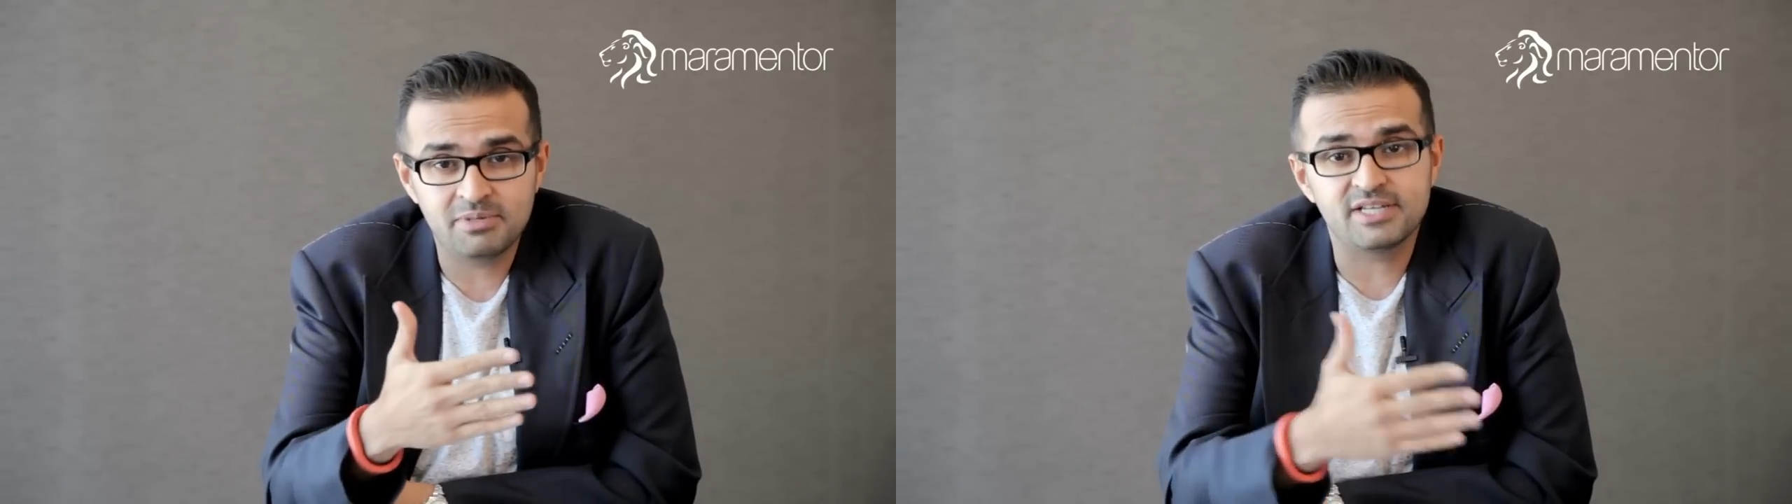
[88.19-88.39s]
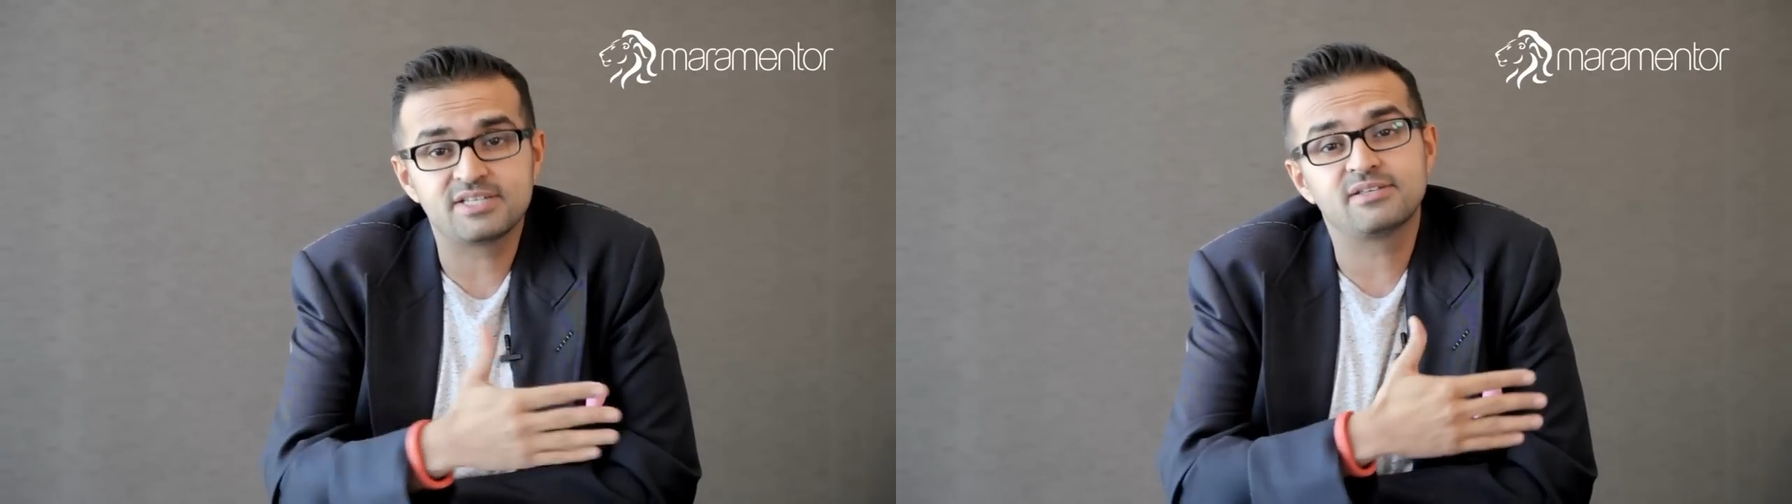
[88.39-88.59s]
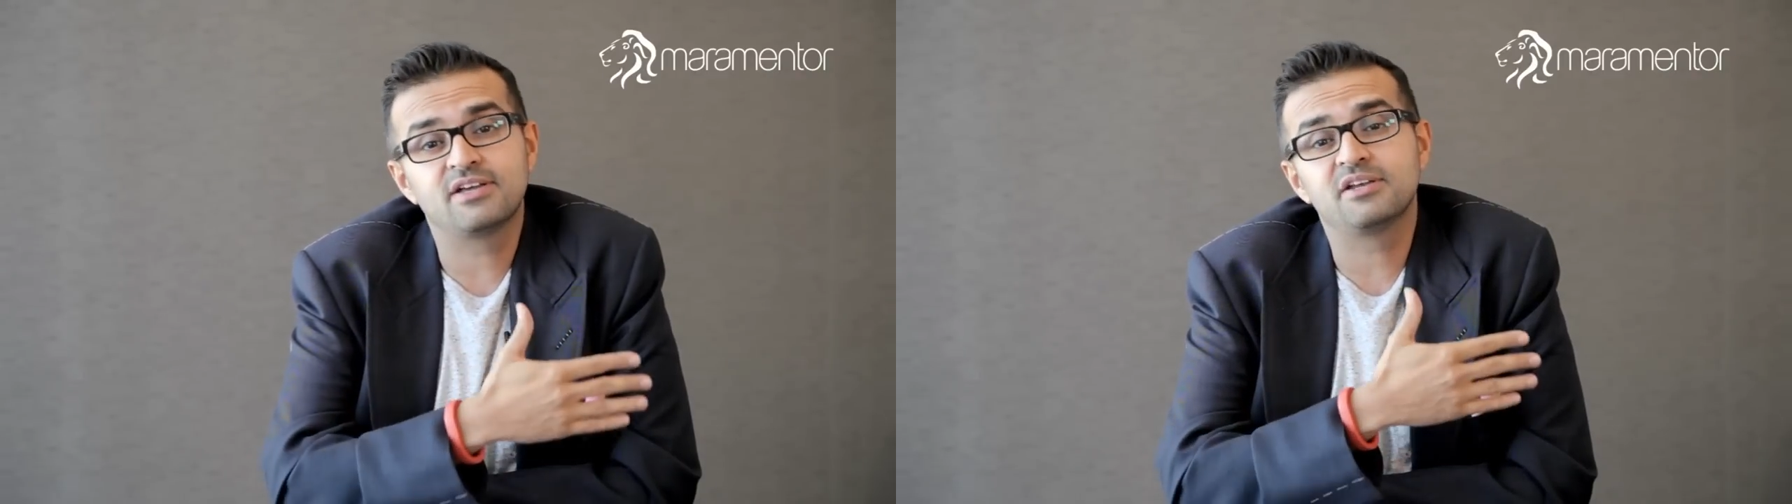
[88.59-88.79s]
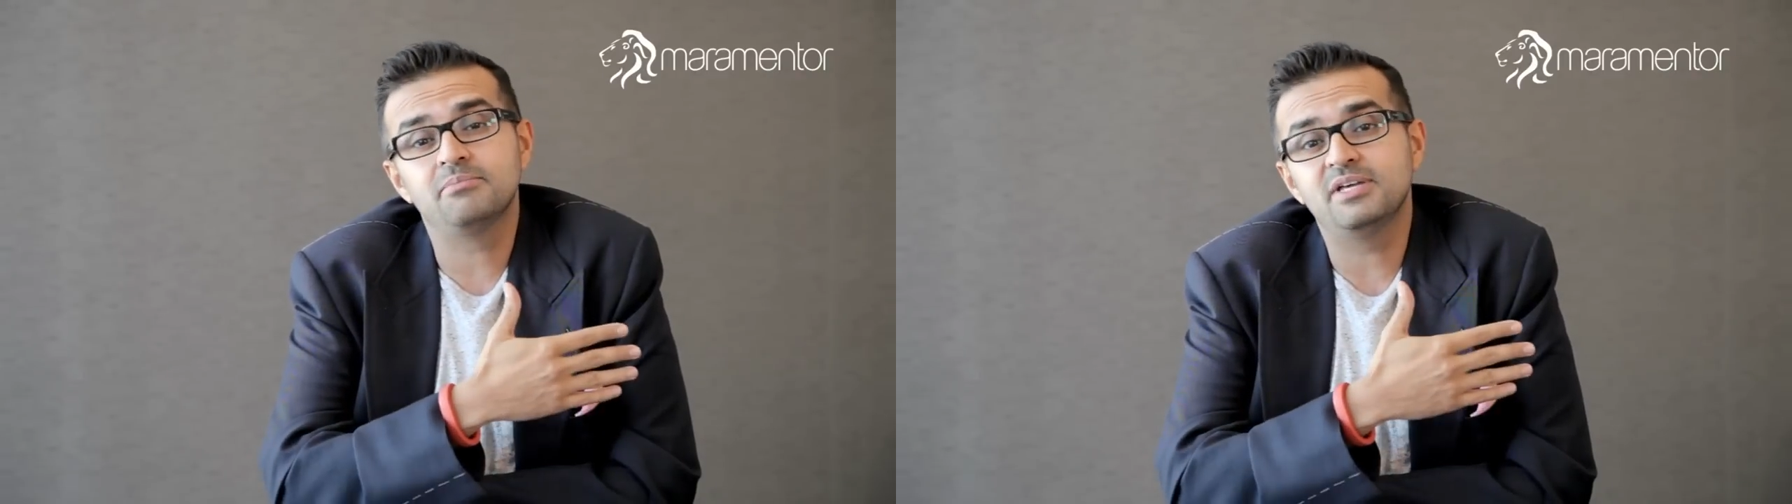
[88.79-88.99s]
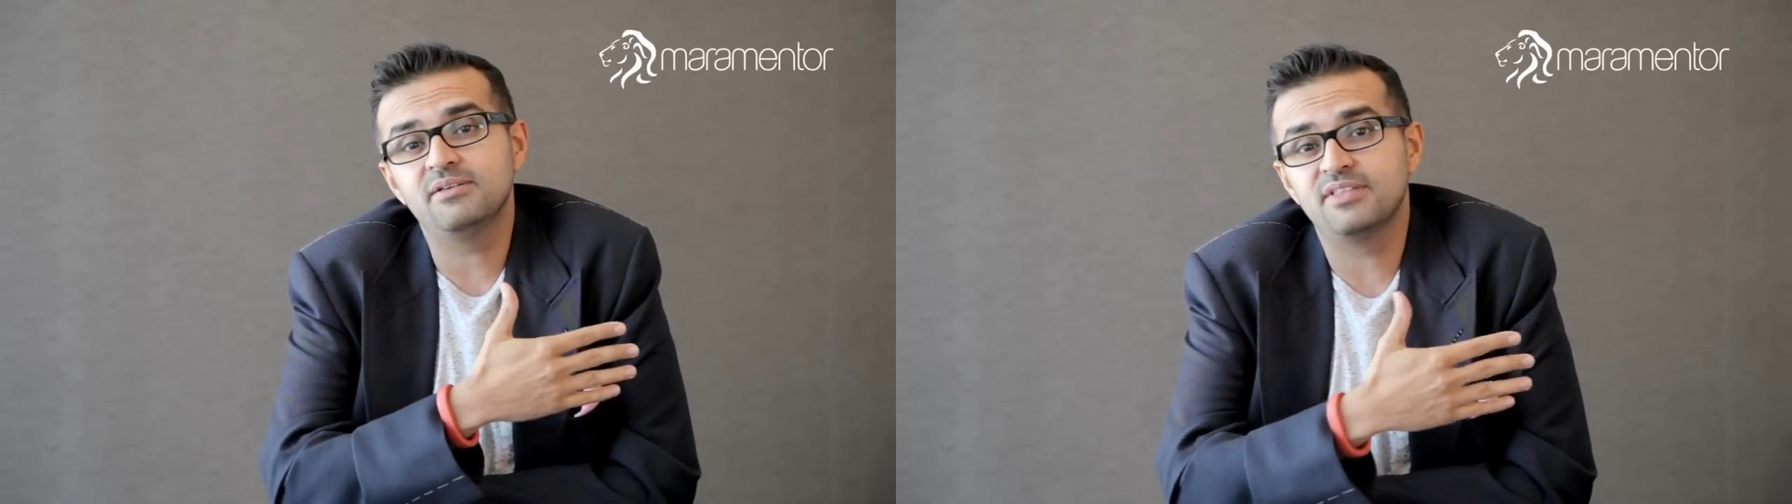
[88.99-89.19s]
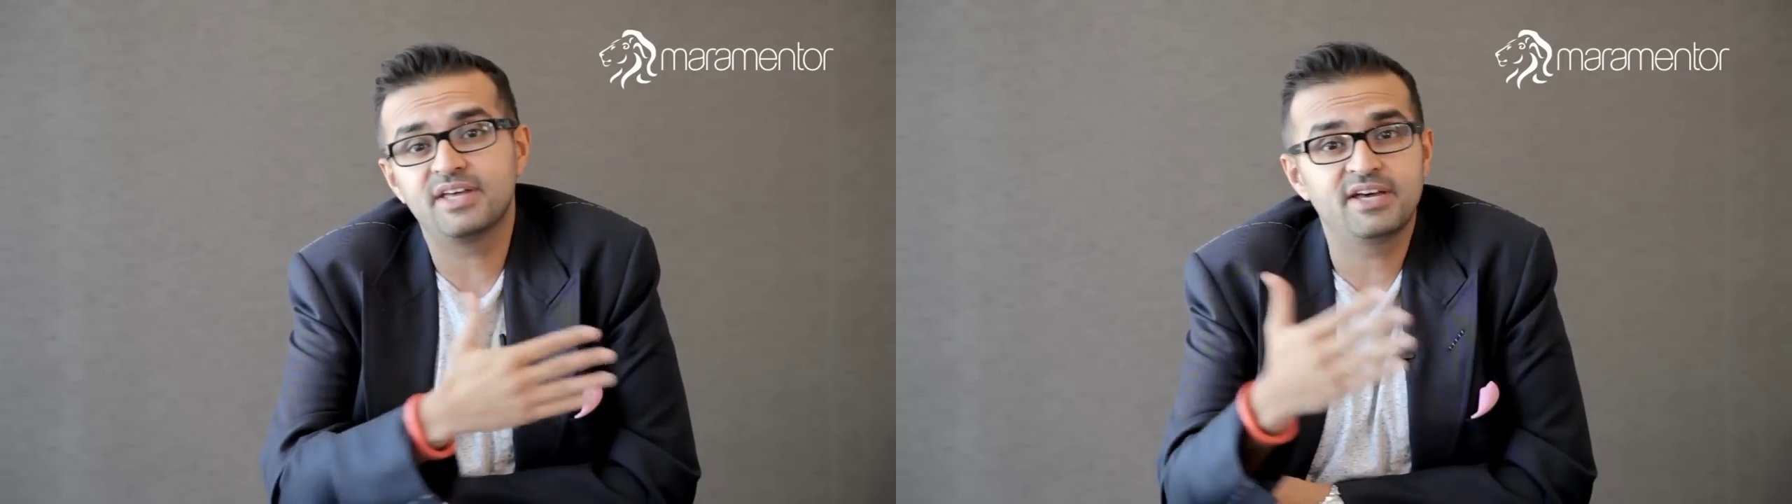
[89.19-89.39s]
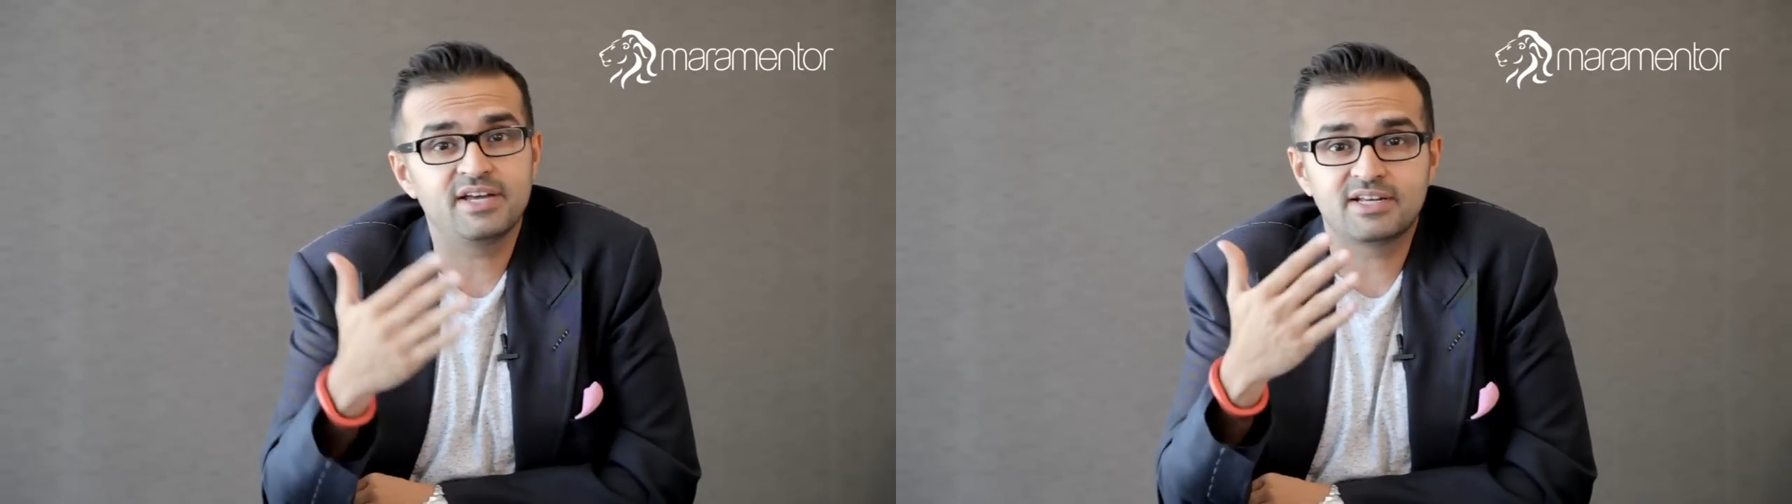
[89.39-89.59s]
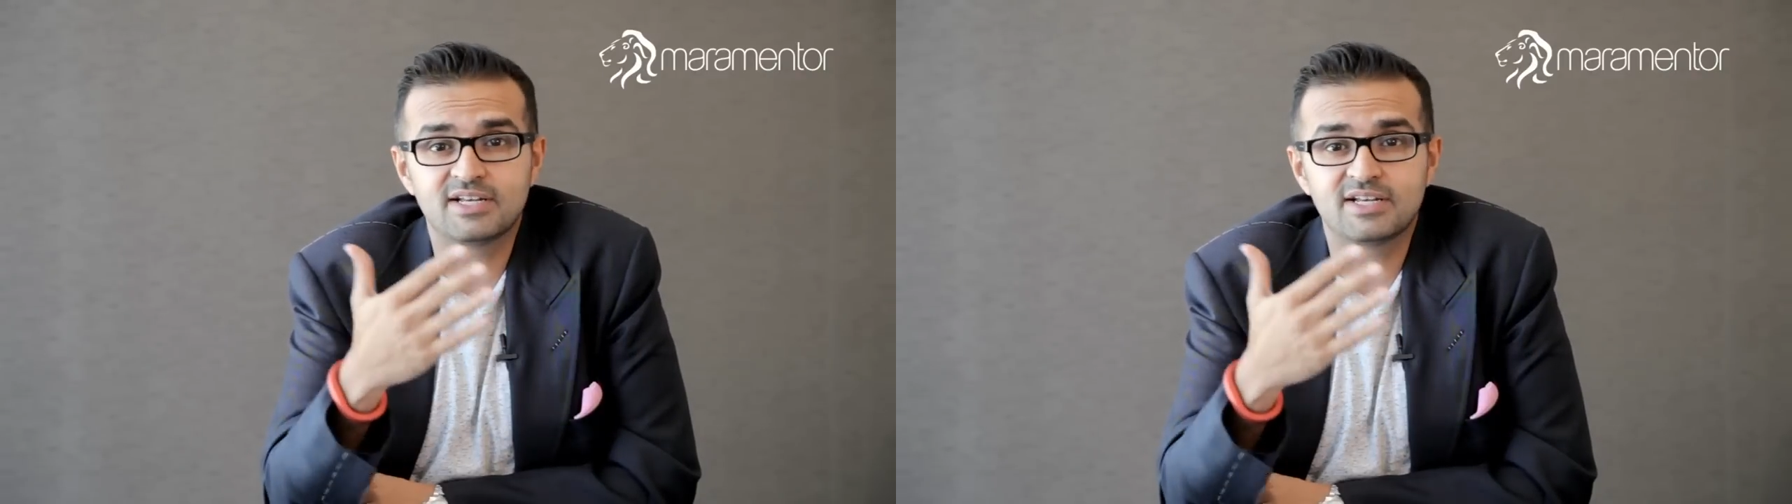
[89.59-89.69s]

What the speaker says: but it's going to be there and